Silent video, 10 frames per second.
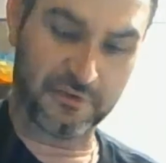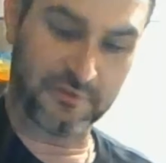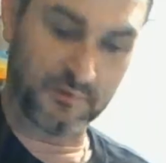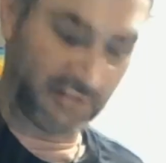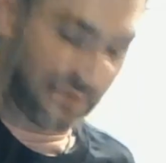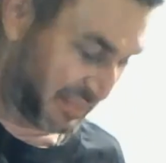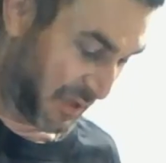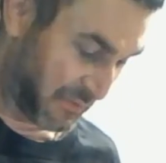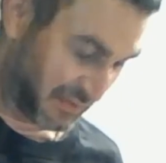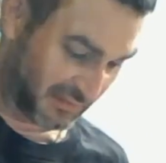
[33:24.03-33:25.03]
So we'll set
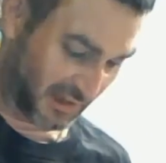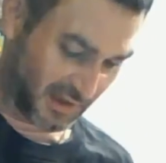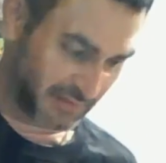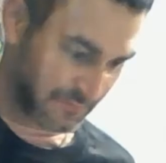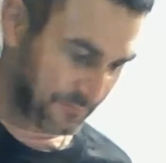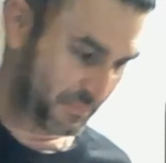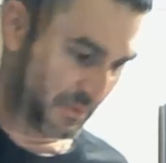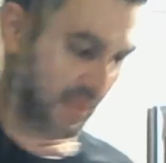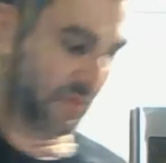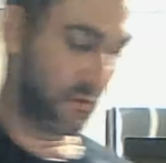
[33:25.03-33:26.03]
that one aside,
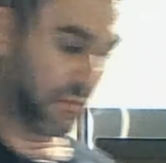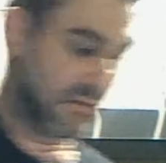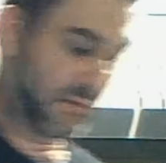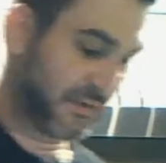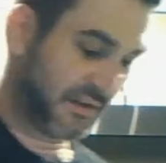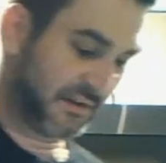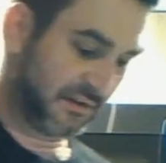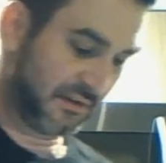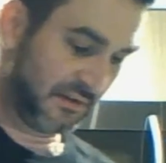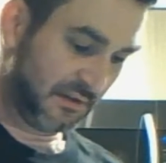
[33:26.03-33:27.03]
and then we'll repeat
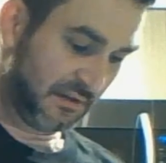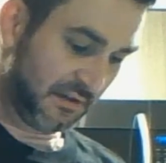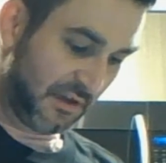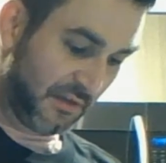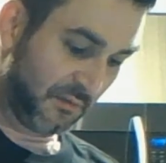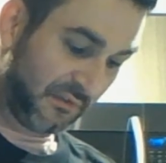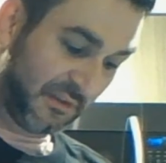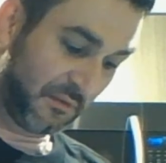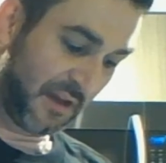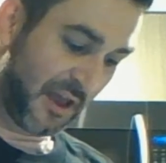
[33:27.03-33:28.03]
and
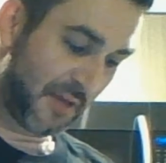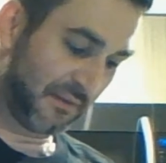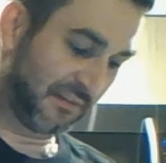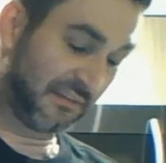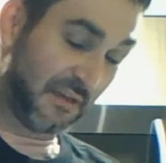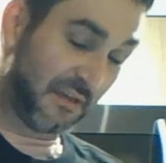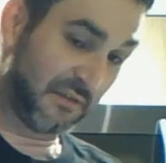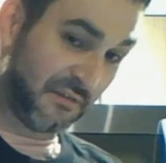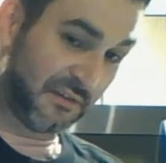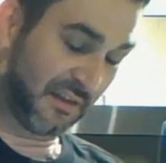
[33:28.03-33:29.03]
see what happens, because I have
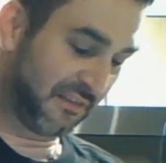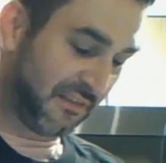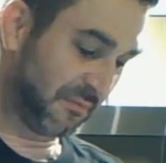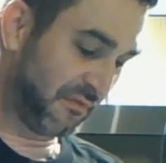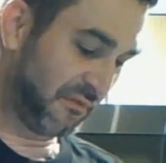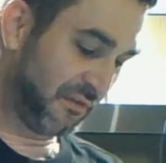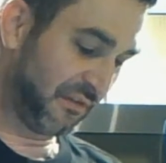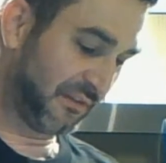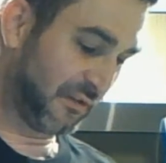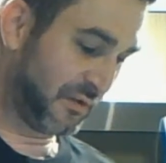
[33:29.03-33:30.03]
never done this before,
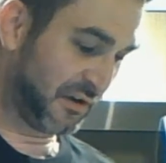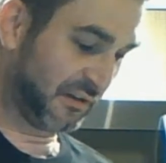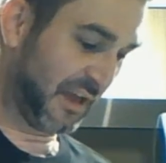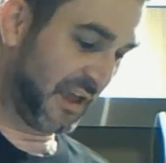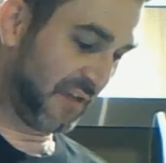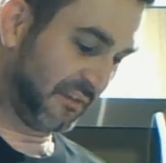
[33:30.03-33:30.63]
so we are live